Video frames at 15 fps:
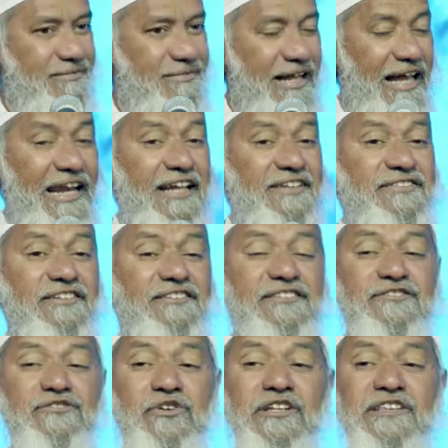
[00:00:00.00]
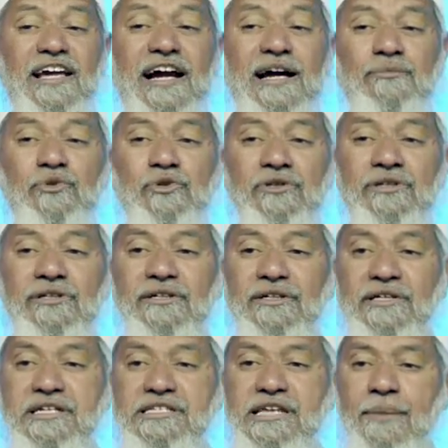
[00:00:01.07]
Allah says in Surah Taghabun,
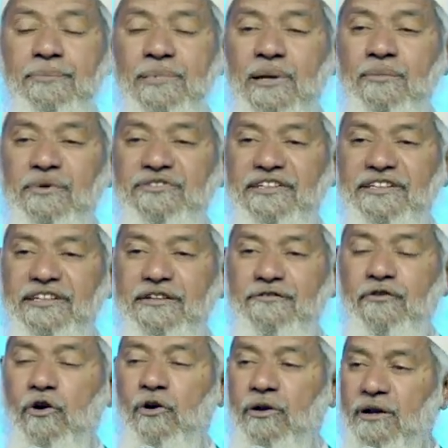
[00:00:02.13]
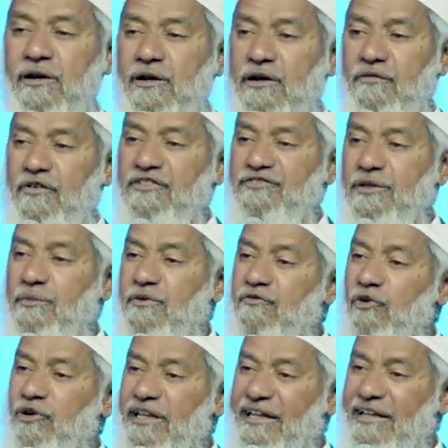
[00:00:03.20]
chapter number 64, verse number
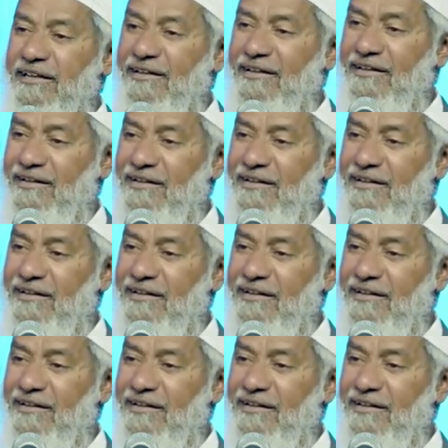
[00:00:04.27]
14,